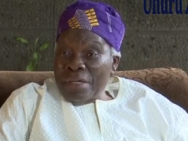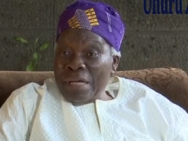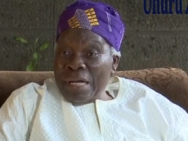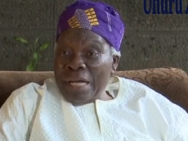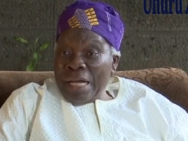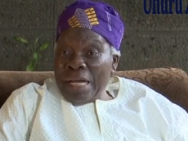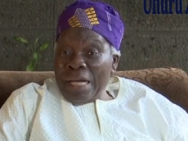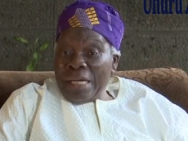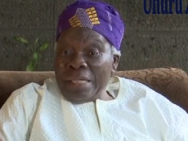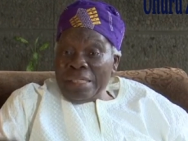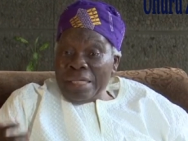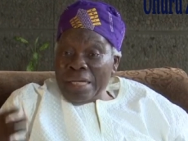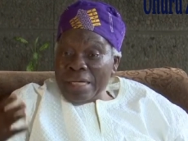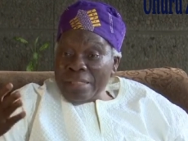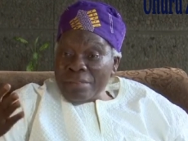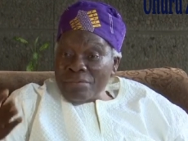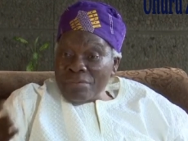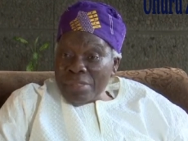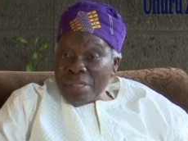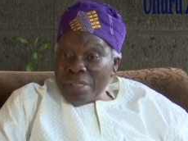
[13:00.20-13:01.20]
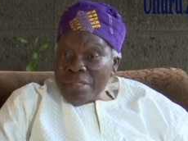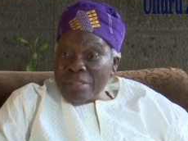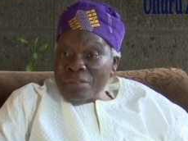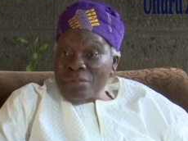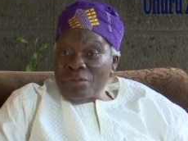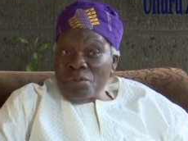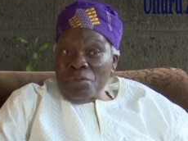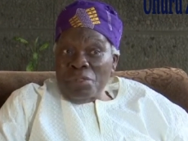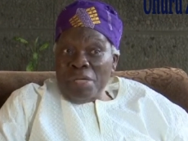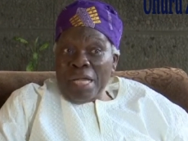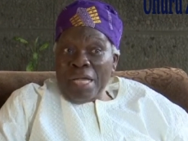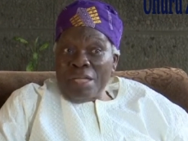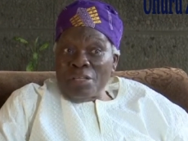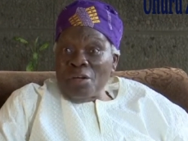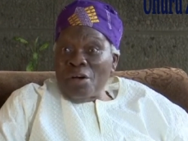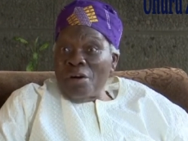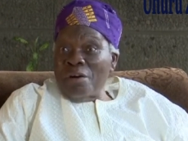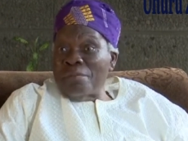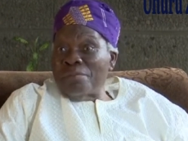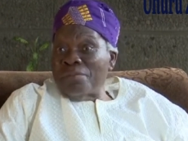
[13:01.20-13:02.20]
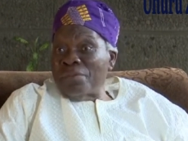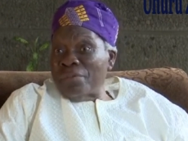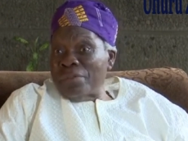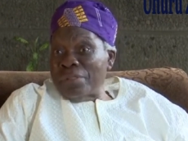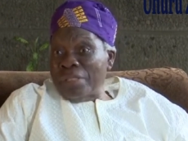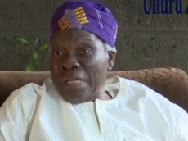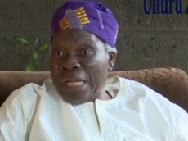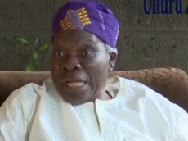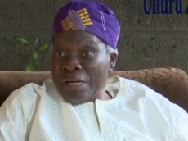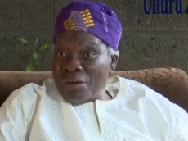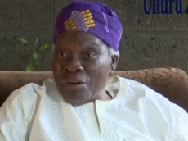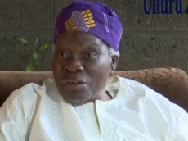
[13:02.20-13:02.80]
and they, they do their job. That